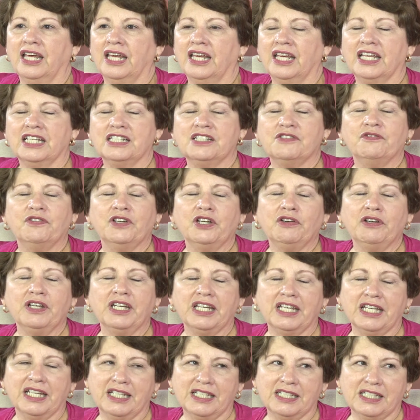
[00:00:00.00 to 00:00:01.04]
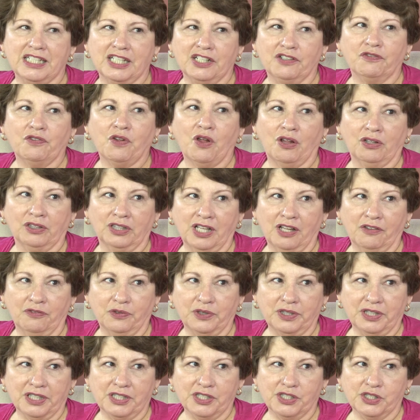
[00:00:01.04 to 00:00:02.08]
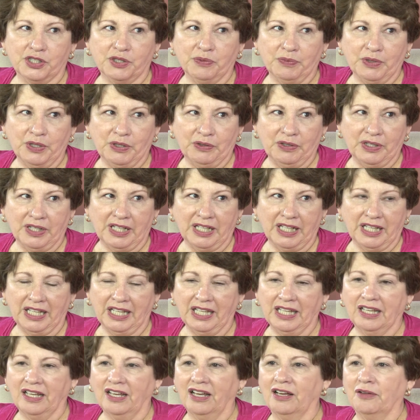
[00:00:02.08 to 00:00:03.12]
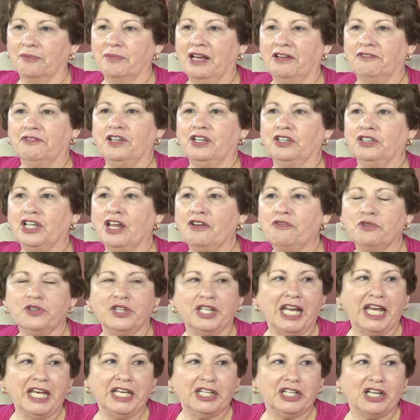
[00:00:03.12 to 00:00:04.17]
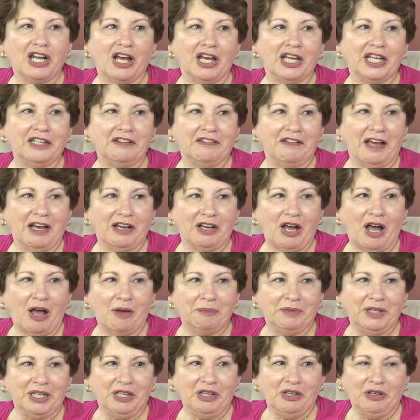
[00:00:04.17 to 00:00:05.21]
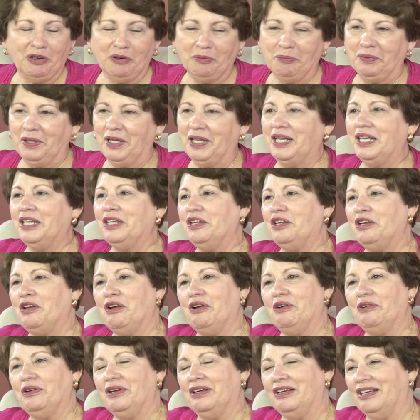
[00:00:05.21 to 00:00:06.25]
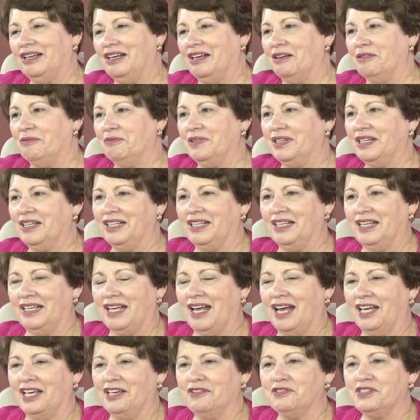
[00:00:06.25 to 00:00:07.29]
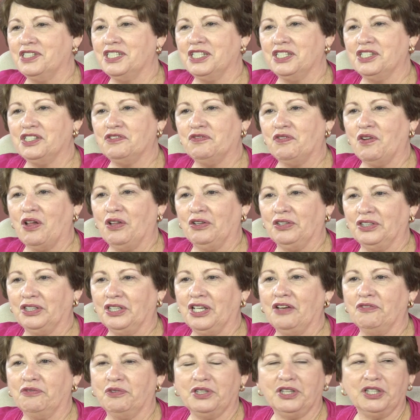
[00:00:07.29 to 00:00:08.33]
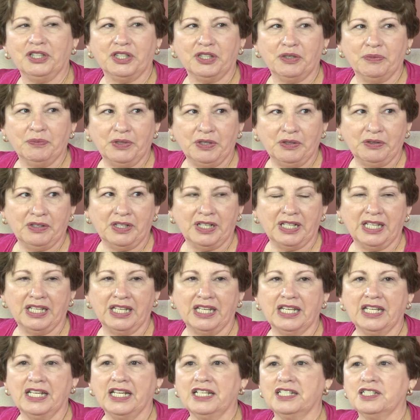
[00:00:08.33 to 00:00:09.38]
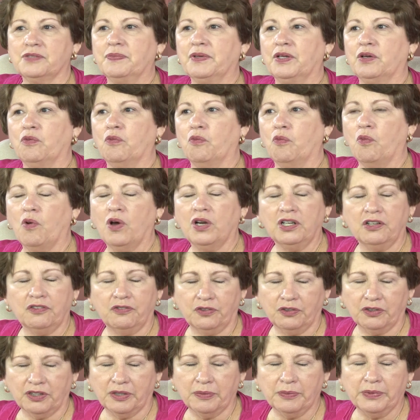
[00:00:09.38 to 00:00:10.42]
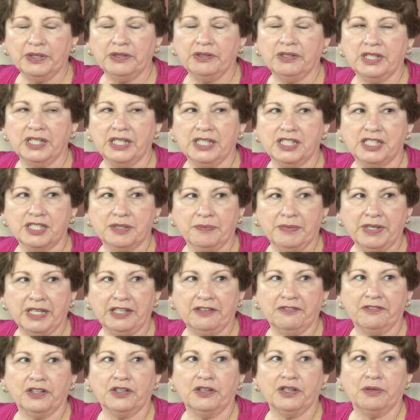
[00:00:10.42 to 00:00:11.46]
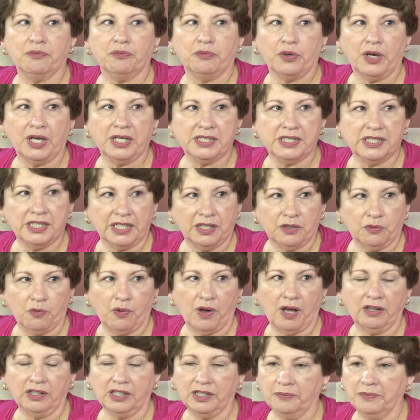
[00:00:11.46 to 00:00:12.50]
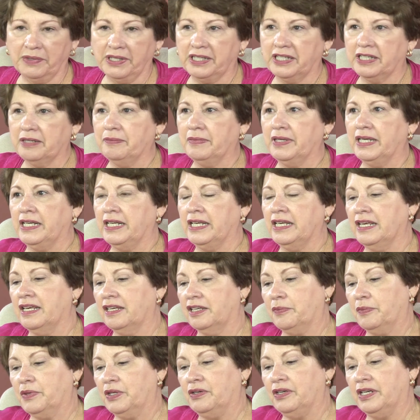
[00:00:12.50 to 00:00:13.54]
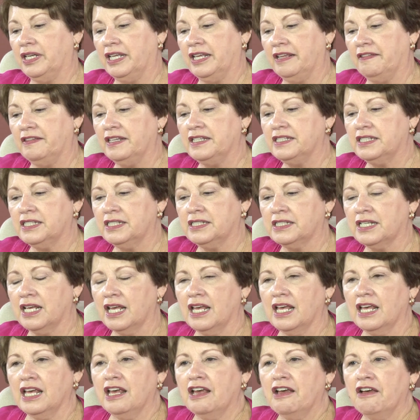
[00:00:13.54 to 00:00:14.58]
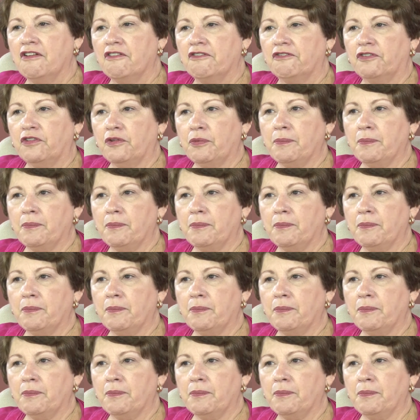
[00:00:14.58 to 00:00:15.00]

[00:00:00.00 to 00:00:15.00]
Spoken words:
it's very easy to fall in love with this community. I fell in love with an Aikenite, and that got me here, but you know, I have since fallen in love with the community. It has been a wonderful community to me, a very embracing and welcoming community. And this is, for